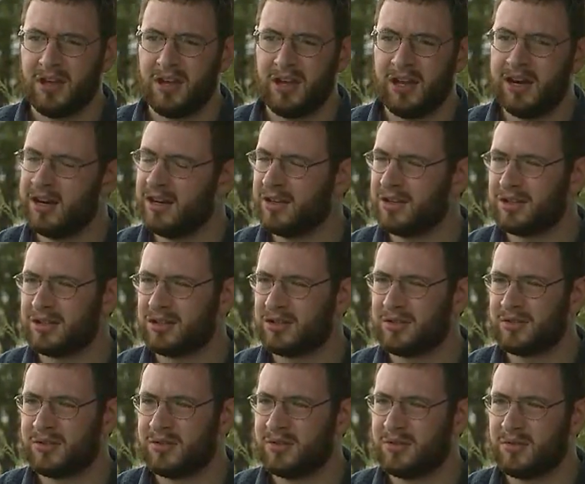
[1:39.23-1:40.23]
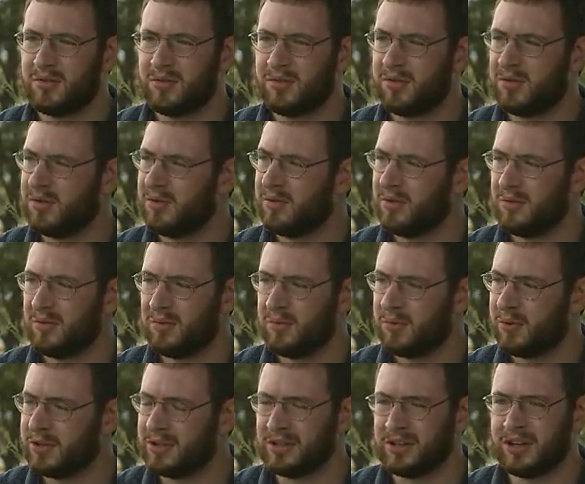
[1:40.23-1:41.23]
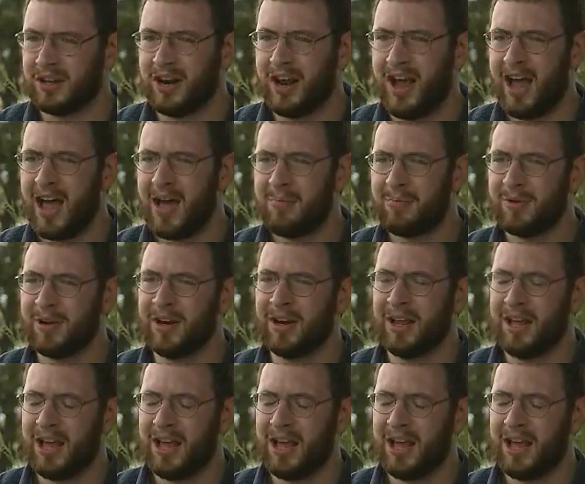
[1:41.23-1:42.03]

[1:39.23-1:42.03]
and it just wasn't going to happen.